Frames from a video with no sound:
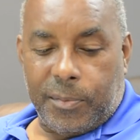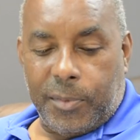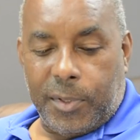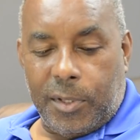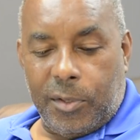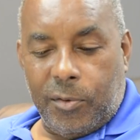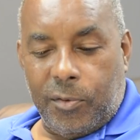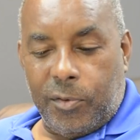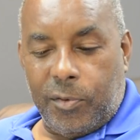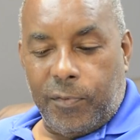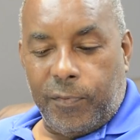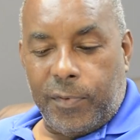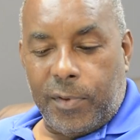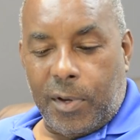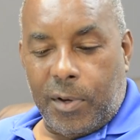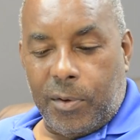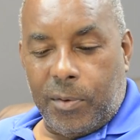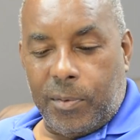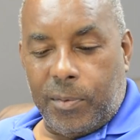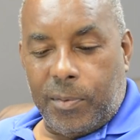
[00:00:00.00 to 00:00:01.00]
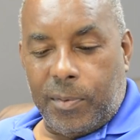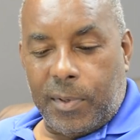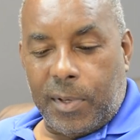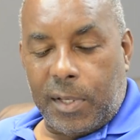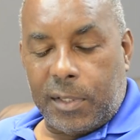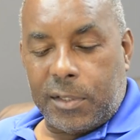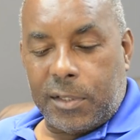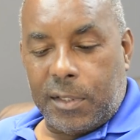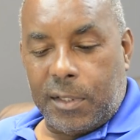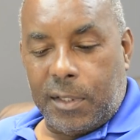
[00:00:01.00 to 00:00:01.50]
I mean, you you now
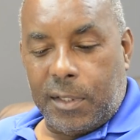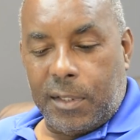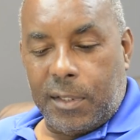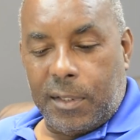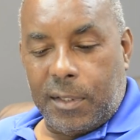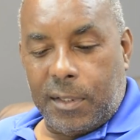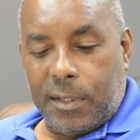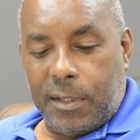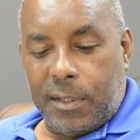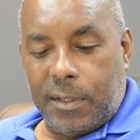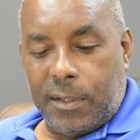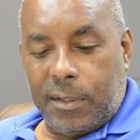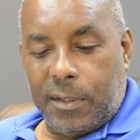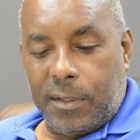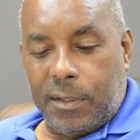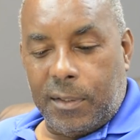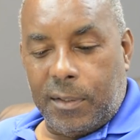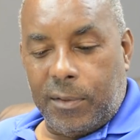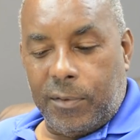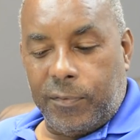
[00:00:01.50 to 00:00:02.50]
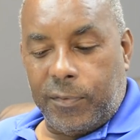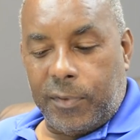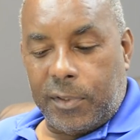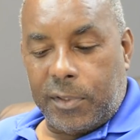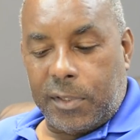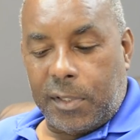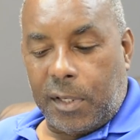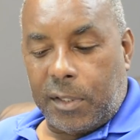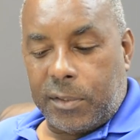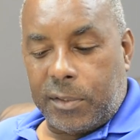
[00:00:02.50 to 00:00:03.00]
actually, you've
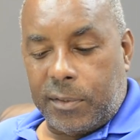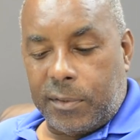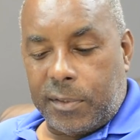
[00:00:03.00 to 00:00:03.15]
just touched